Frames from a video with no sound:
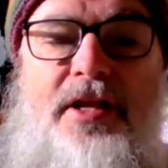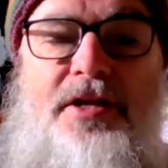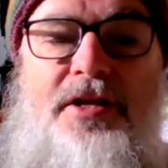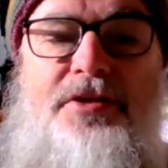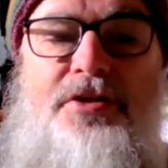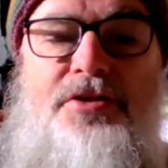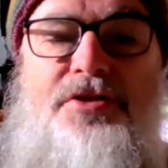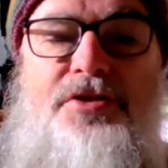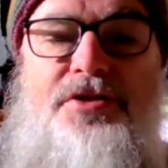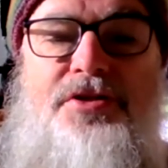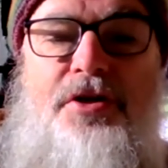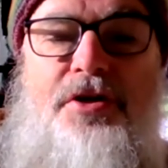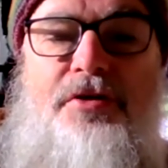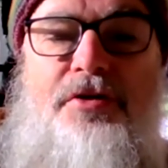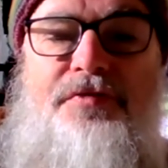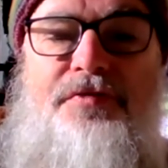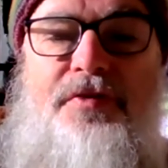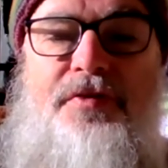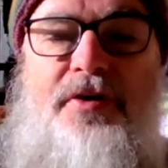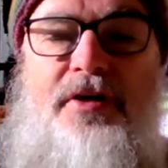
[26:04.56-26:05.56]
Let
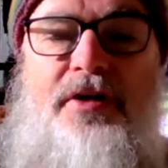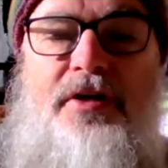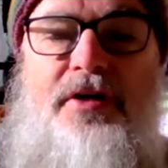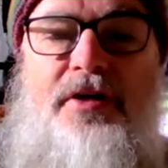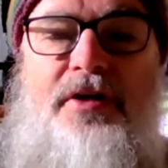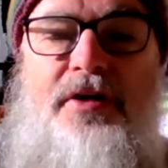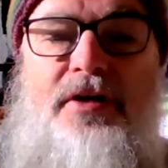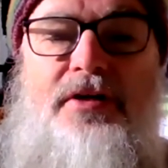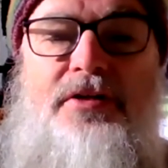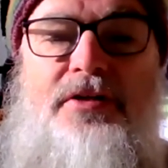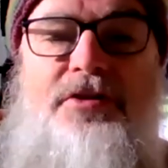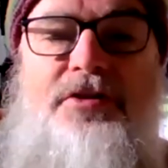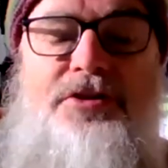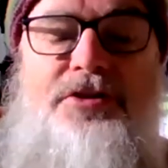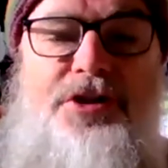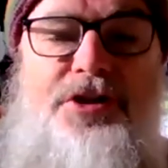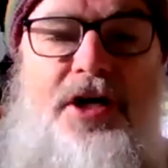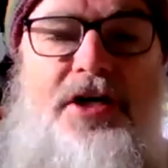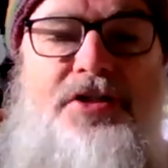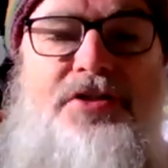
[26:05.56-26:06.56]
yourself
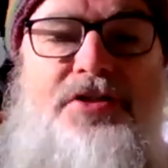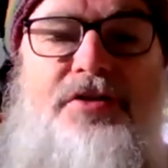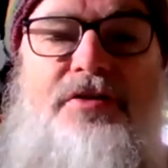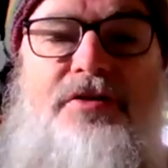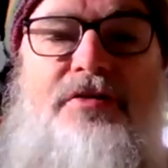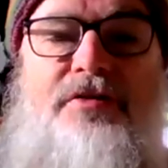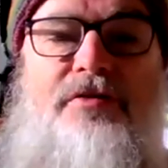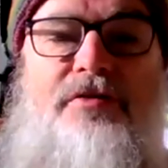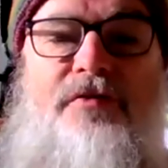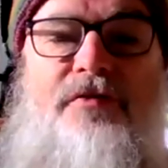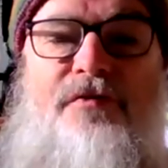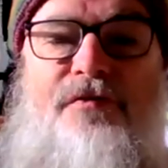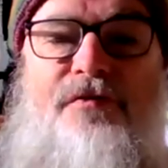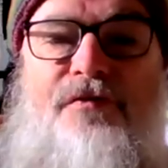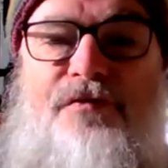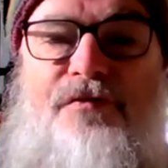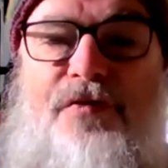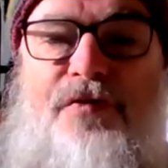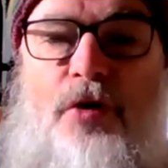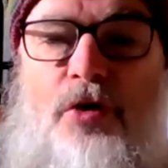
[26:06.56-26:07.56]
just
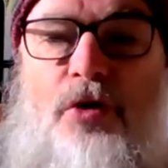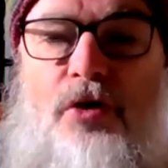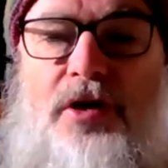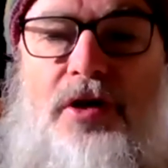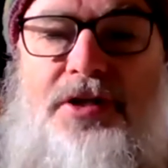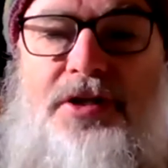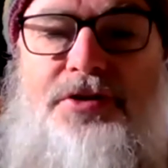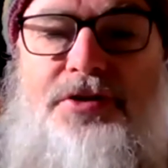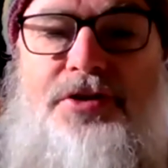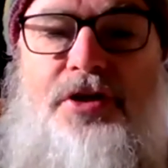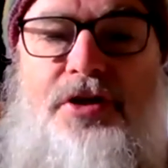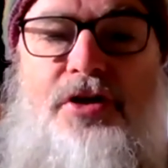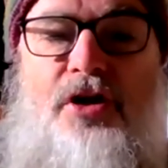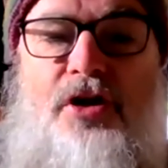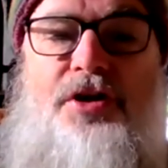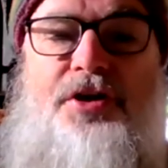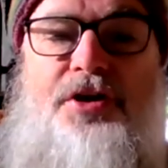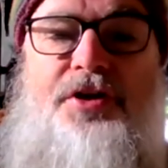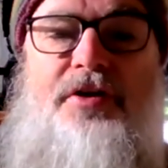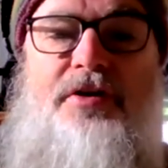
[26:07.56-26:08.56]
fall into
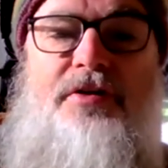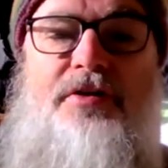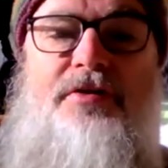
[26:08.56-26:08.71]
God.